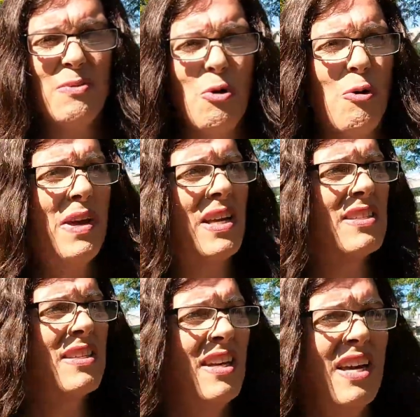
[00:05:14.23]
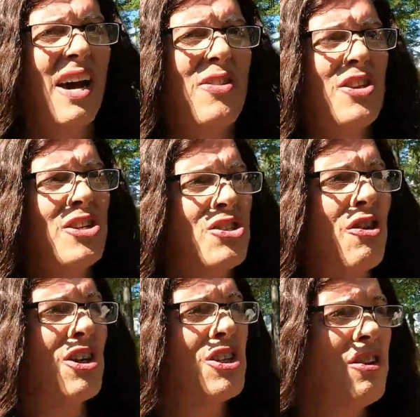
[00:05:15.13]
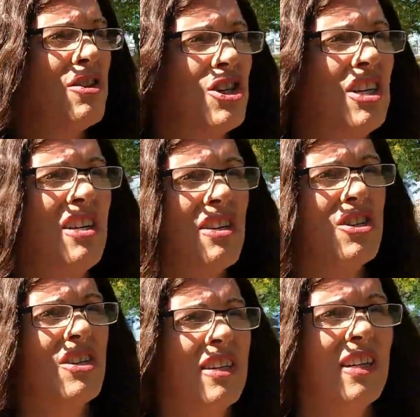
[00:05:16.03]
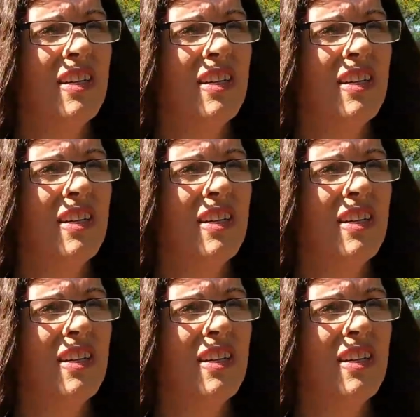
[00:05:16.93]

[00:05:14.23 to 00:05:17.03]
bombings and the destruction of the church.